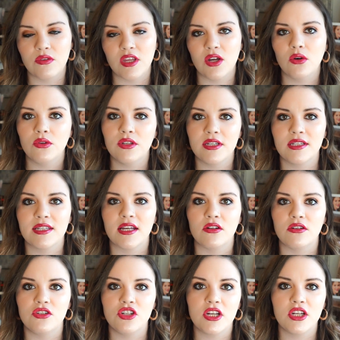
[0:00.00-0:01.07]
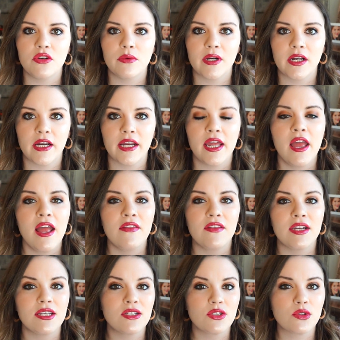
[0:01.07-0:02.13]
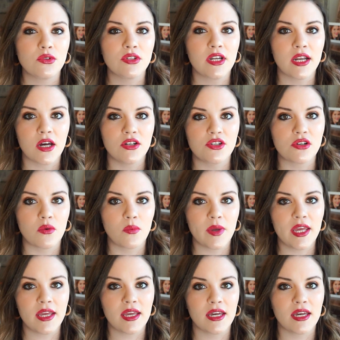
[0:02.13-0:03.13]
the oldest sale in January that has sold in under a week.